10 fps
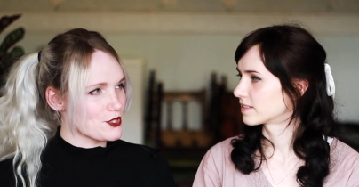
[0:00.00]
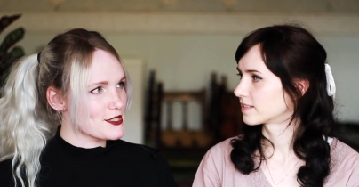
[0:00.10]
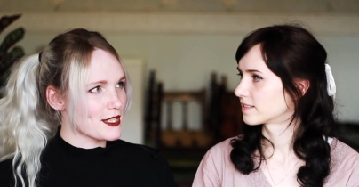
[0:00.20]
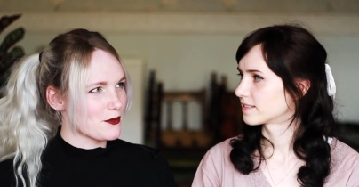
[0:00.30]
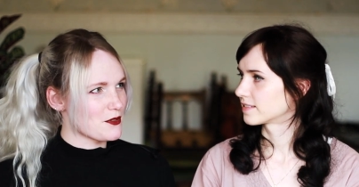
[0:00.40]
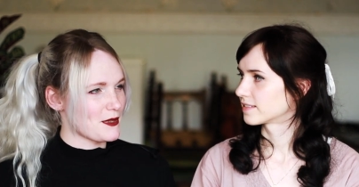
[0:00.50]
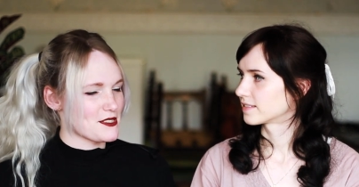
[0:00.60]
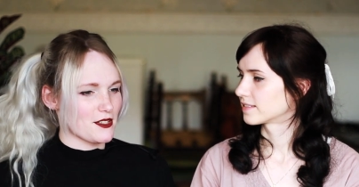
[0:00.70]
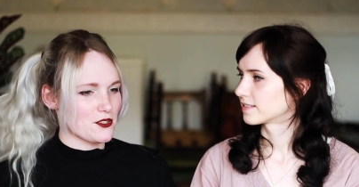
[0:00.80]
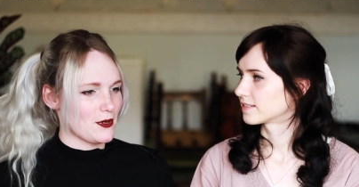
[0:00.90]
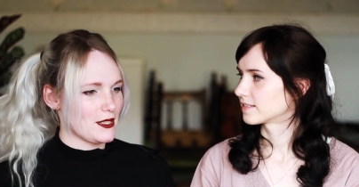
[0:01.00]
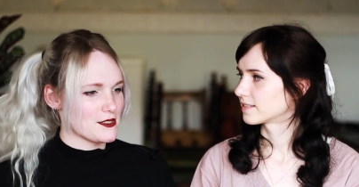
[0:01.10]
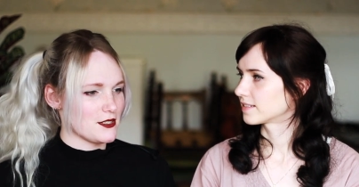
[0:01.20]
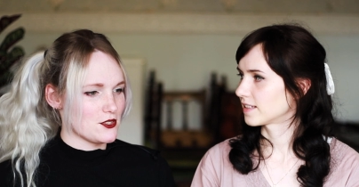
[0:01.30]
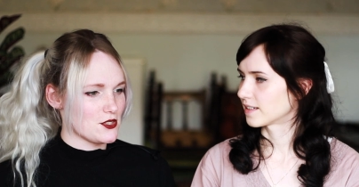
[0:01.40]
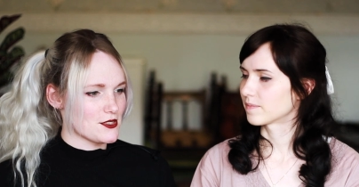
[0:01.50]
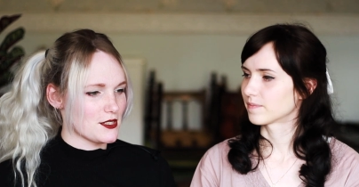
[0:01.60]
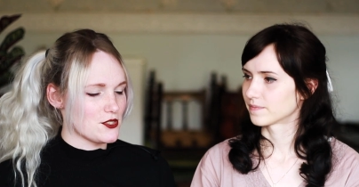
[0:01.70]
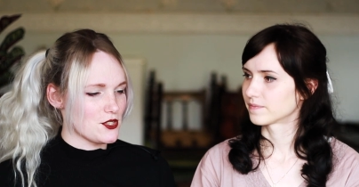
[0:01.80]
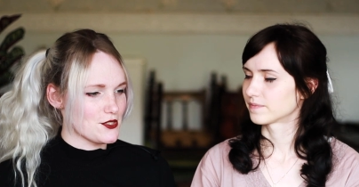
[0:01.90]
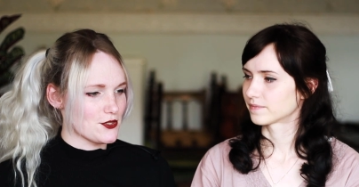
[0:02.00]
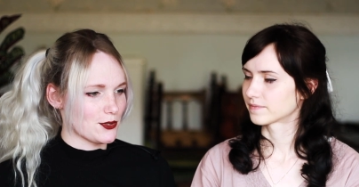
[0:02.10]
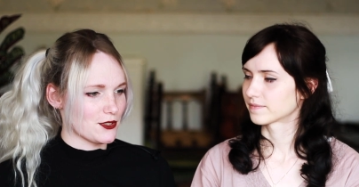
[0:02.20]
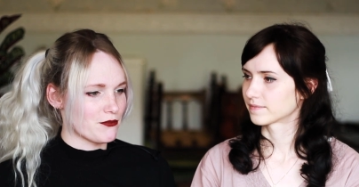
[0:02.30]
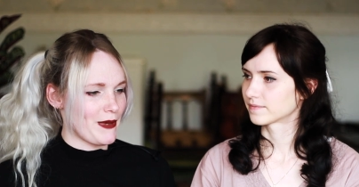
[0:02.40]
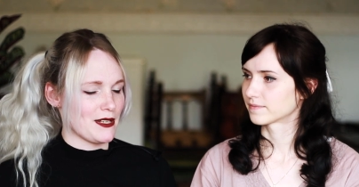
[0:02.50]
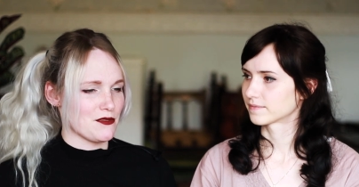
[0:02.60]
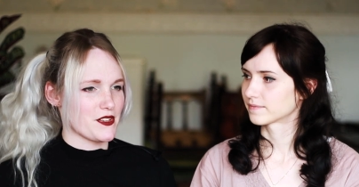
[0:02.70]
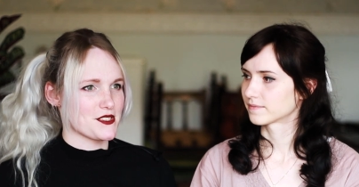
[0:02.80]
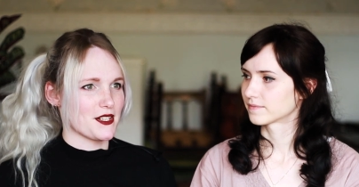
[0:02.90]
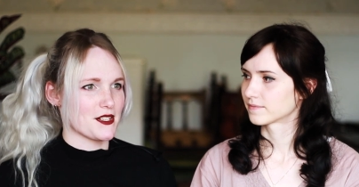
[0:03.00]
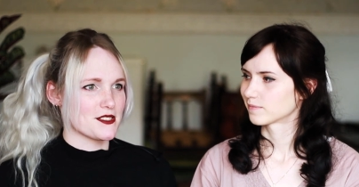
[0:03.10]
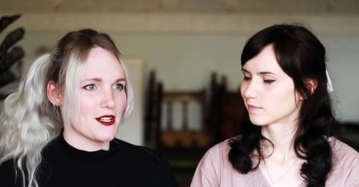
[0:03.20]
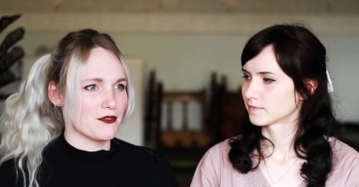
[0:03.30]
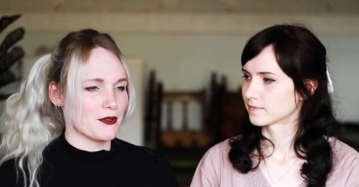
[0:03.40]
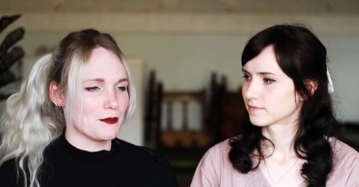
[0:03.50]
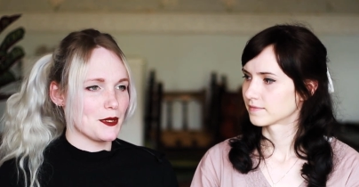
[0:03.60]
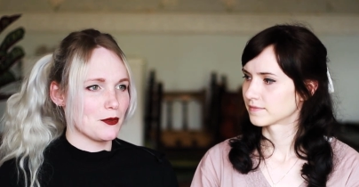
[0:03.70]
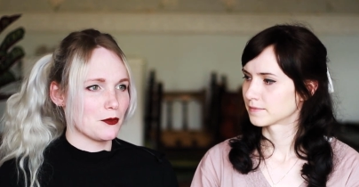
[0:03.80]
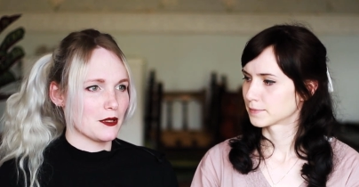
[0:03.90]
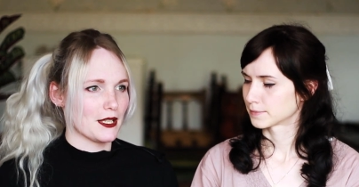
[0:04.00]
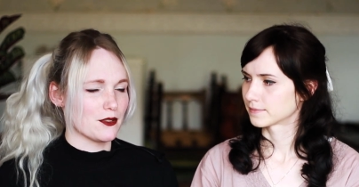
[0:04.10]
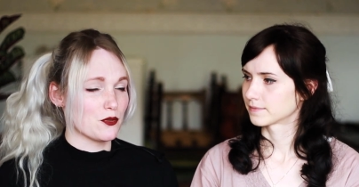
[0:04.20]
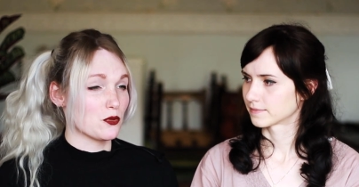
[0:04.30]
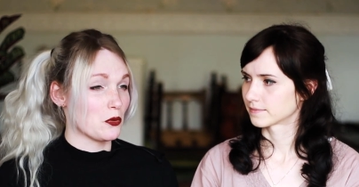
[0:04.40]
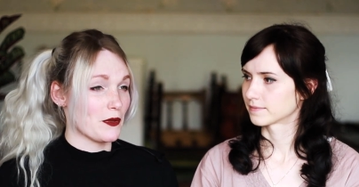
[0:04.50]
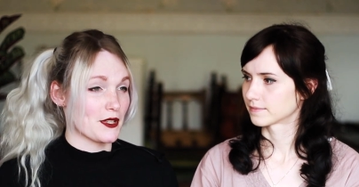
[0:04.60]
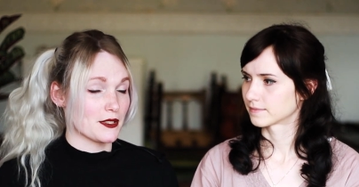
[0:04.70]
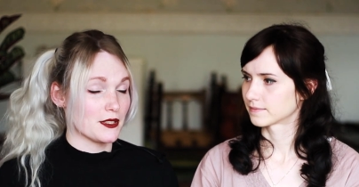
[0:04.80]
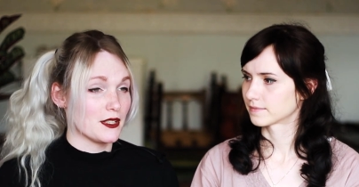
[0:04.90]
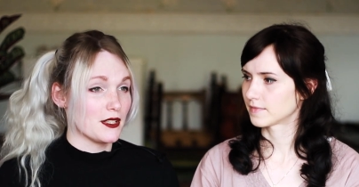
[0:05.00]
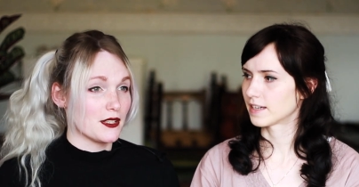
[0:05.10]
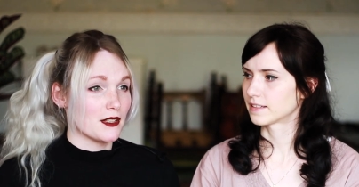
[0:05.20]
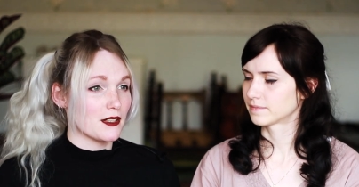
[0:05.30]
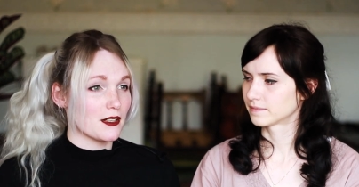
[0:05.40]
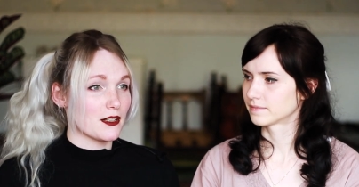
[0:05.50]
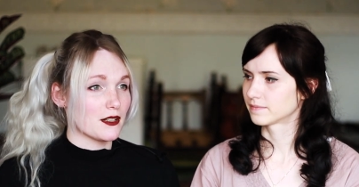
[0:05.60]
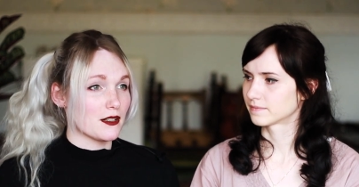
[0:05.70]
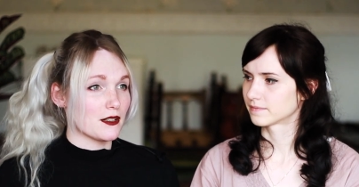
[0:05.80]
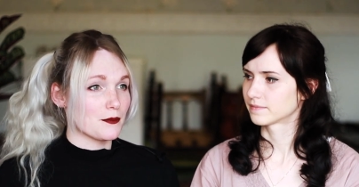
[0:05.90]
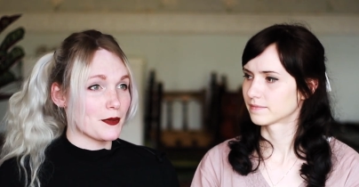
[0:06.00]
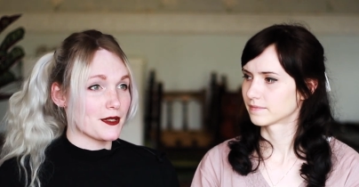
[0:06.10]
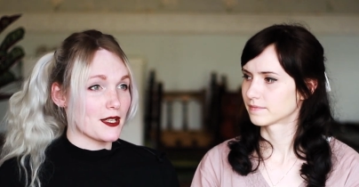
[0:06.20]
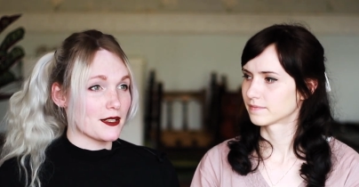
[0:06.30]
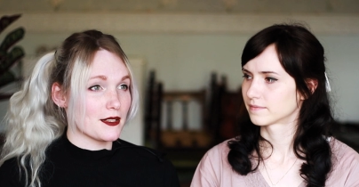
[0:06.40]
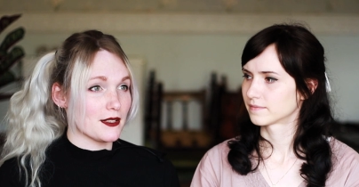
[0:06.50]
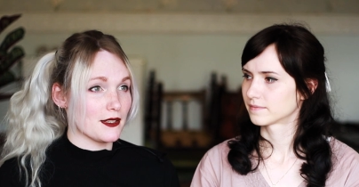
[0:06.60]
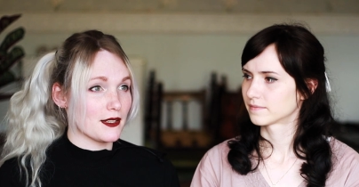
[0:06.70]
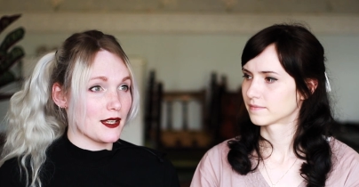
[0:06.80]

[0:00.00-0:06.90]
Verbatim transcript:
Speaker 1: just like with my sexuality it yeah. just it just sort of manifested itself and people were like cool with it yeah uh, but then